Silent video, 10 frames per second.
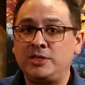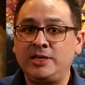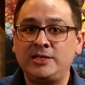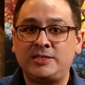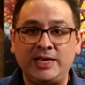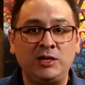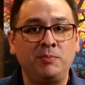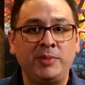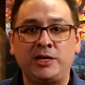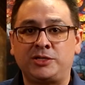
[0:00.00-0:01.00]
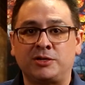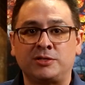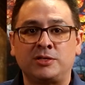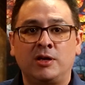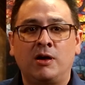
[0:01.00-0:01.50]
of these single
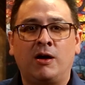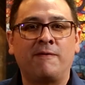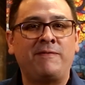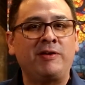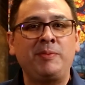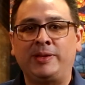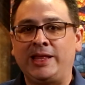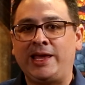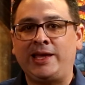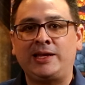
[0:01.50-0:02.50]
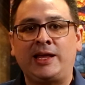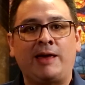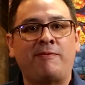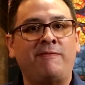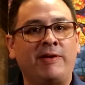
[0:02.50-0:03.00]
miniatures are very plain and
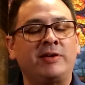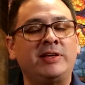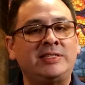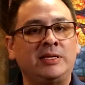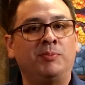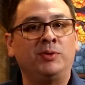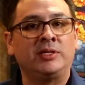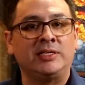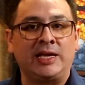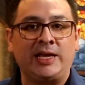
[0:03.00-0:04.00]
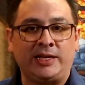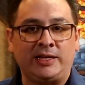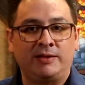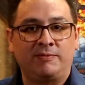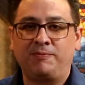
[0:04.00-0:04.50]
have a very simple design,
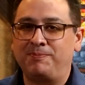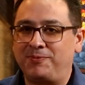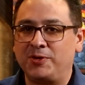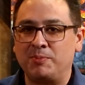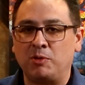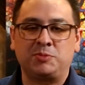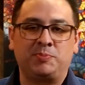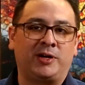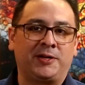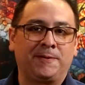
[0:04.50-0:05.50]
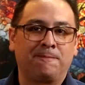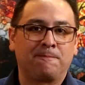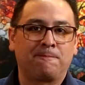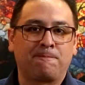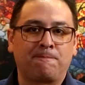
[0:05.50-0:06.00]
for the most part.
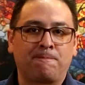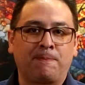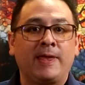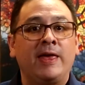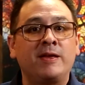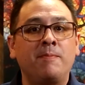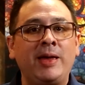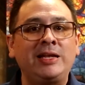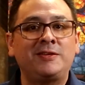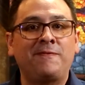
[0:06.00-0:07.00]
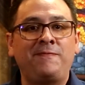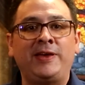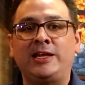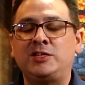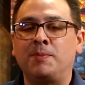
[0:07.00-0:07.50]
They're meant to
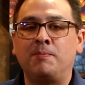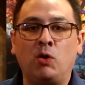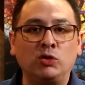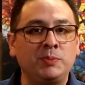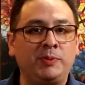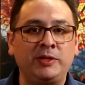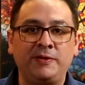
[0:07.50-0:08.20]
fit into multiple